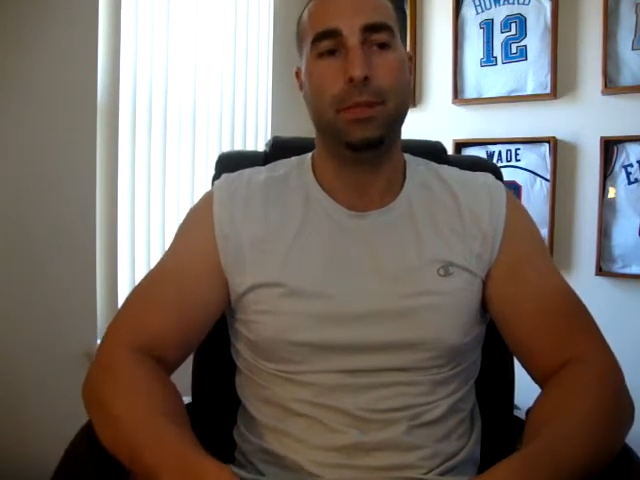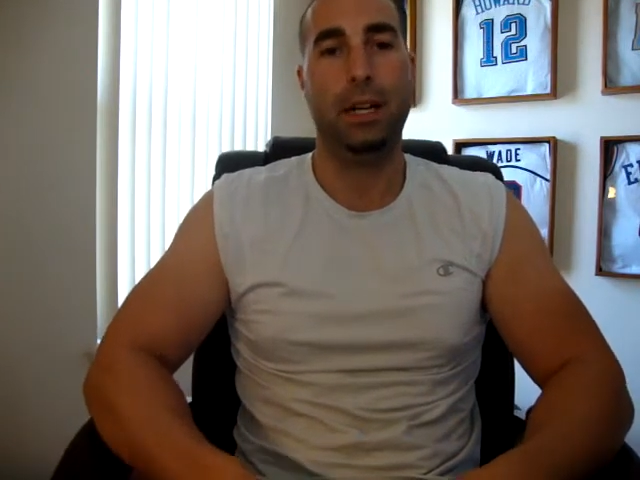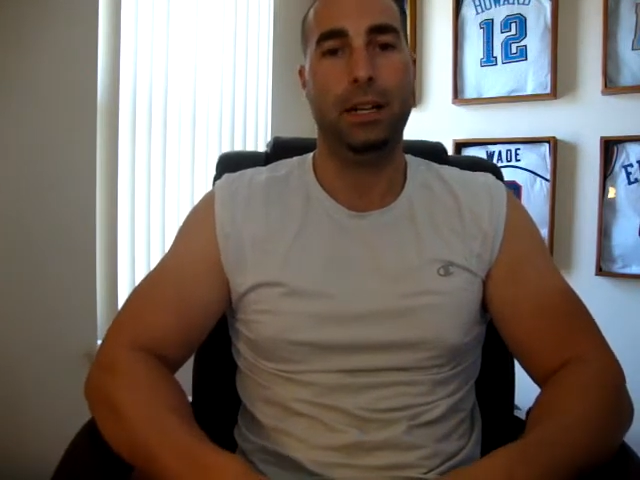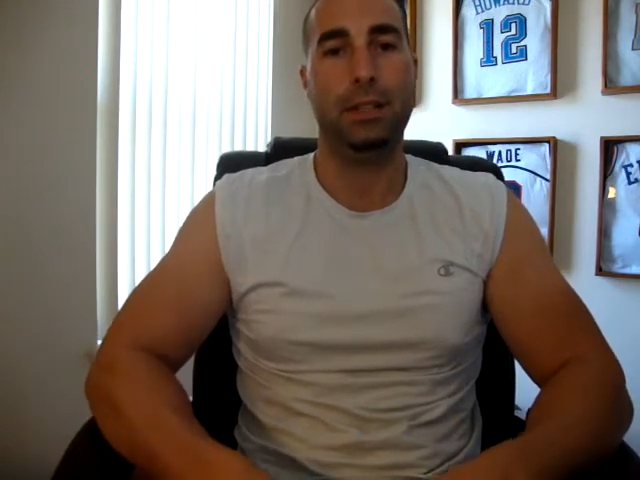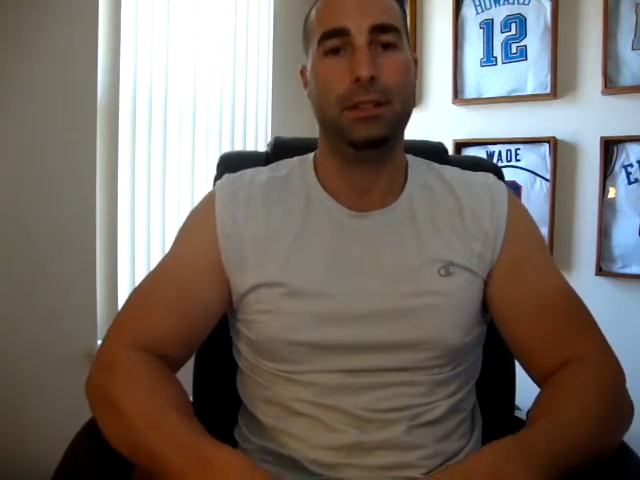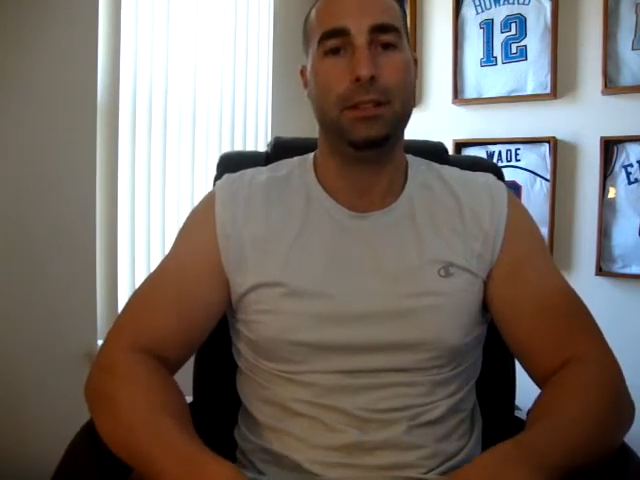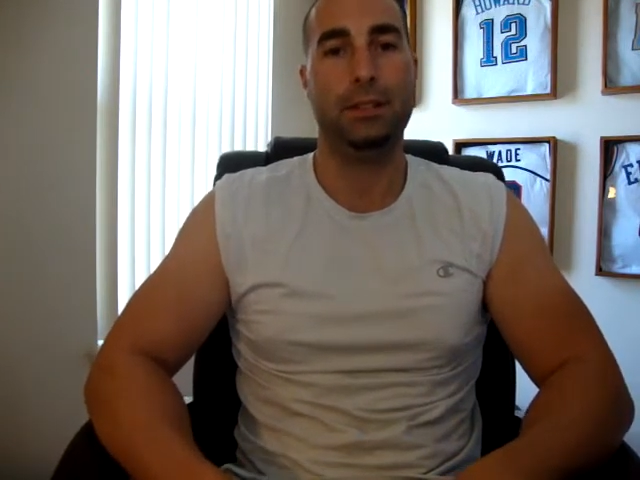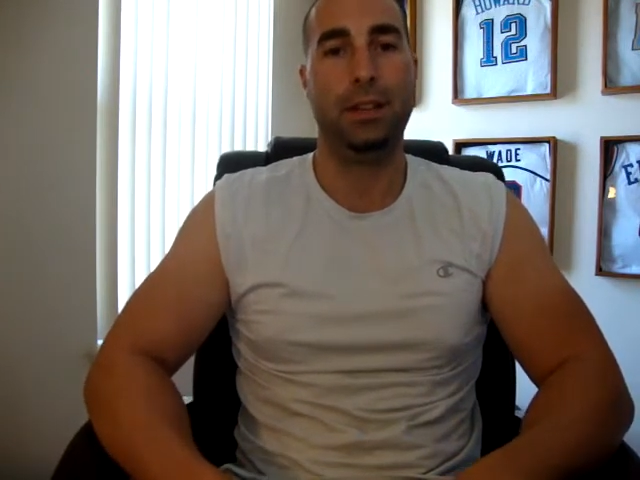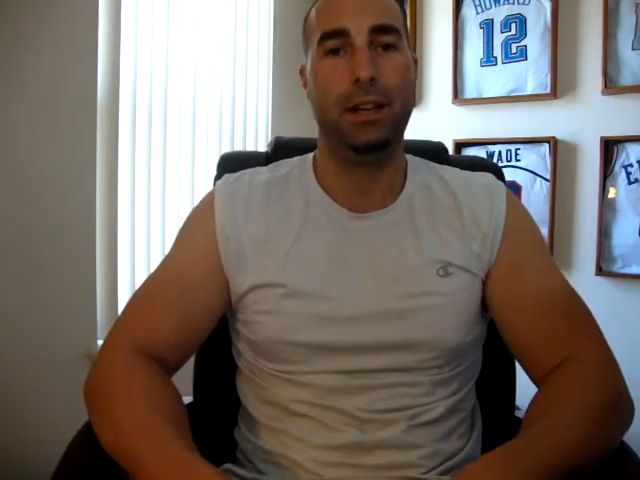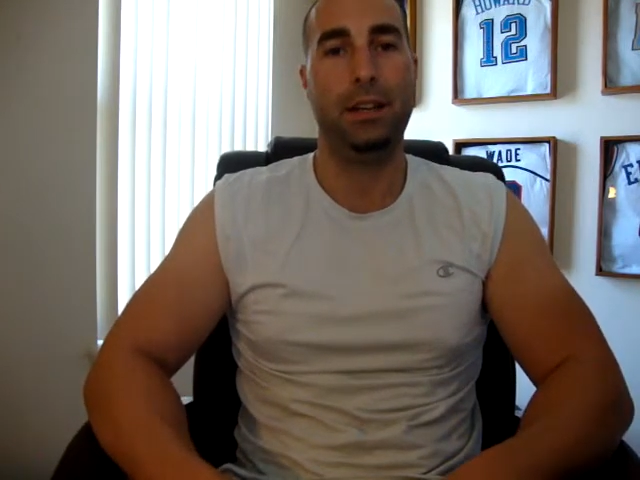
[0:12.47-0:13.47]
I he
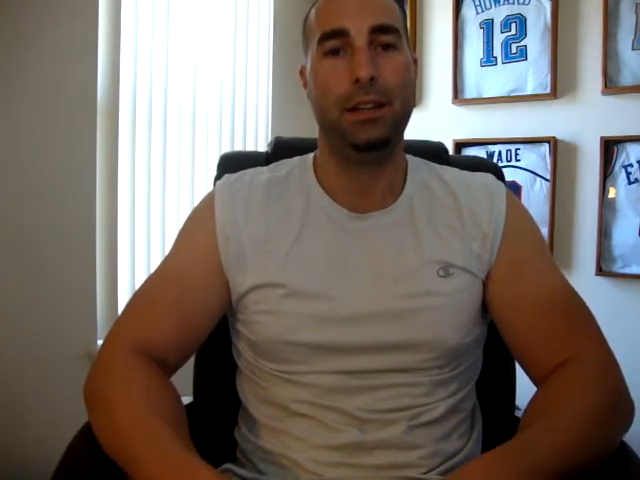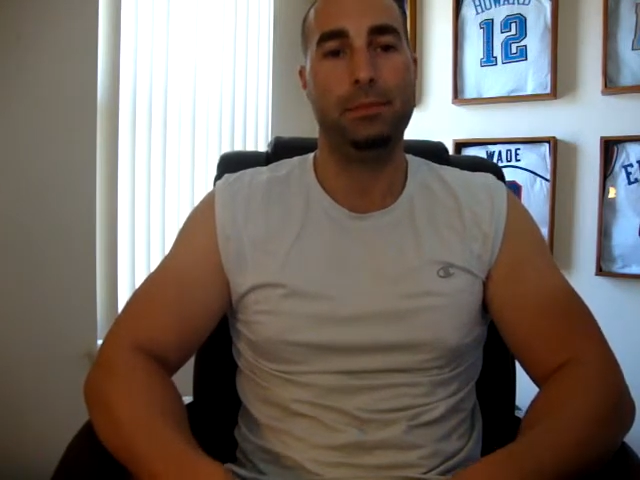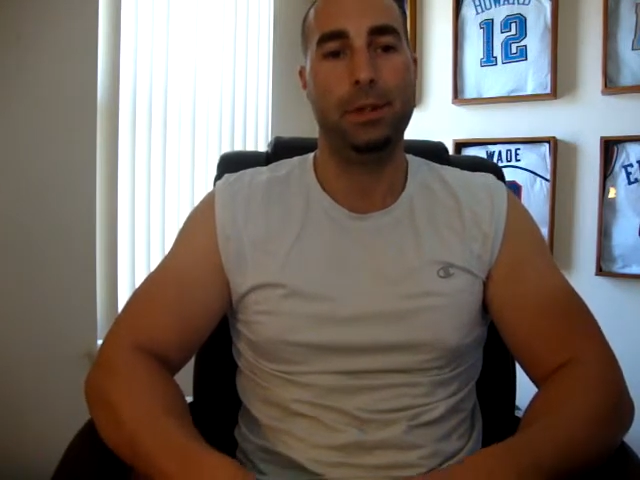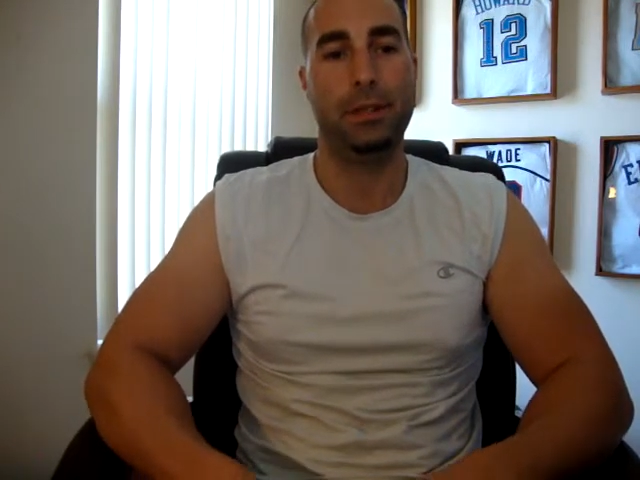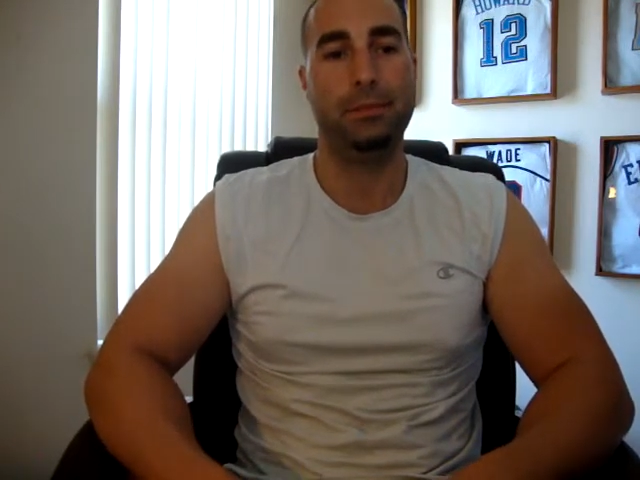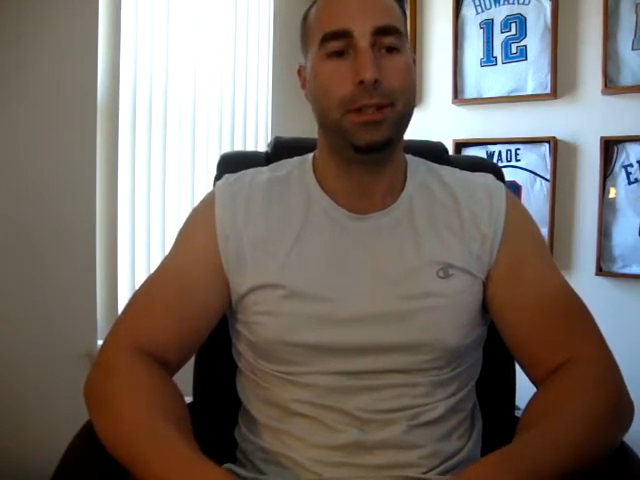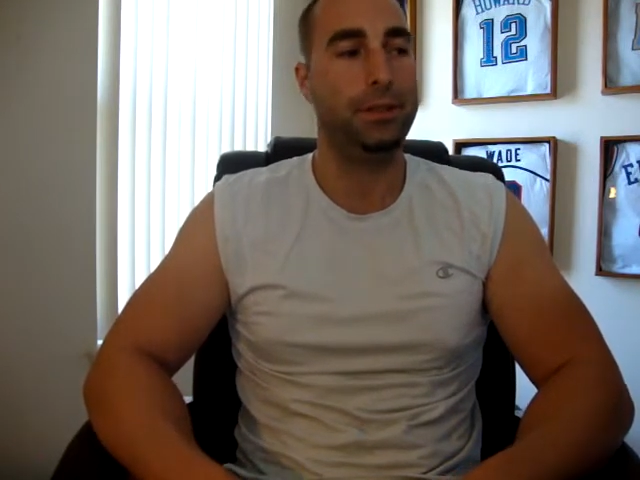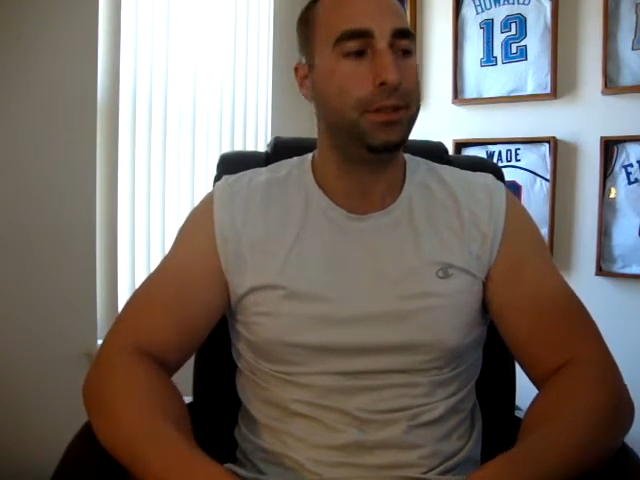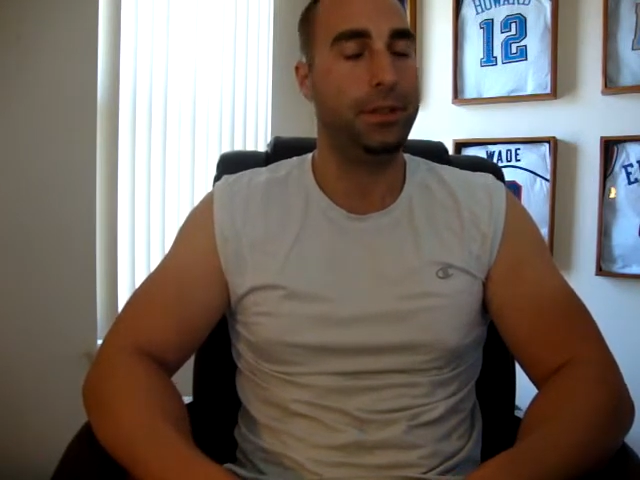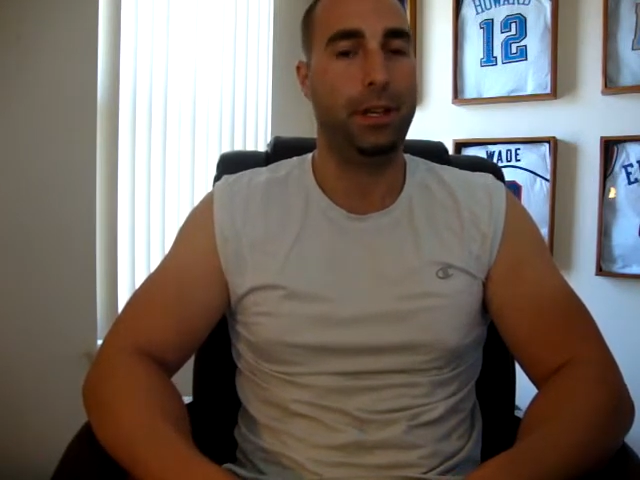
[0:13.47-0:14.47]
signed it, but you'll
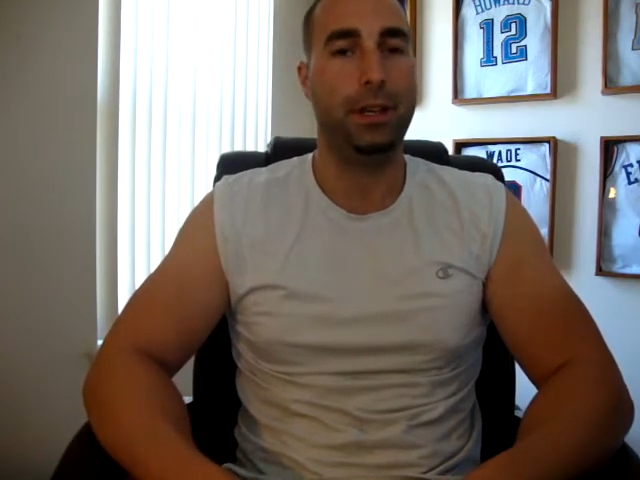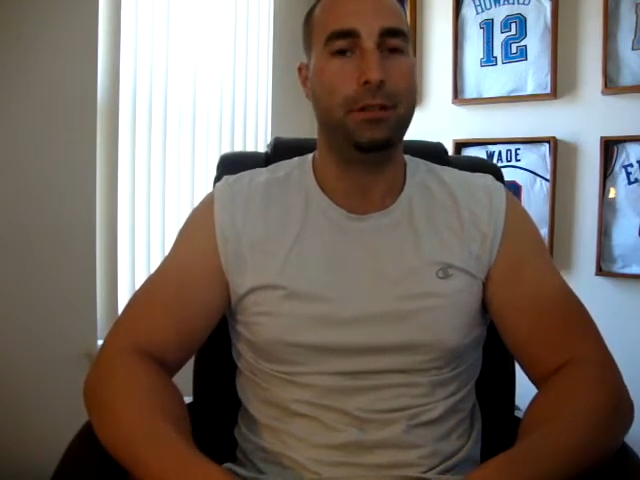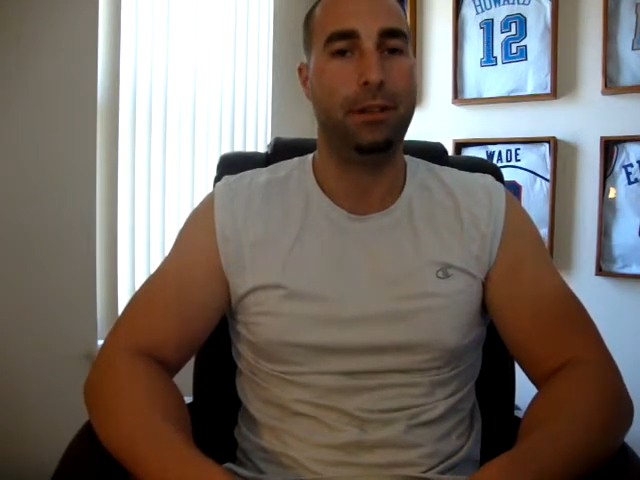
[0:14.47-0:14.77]
see later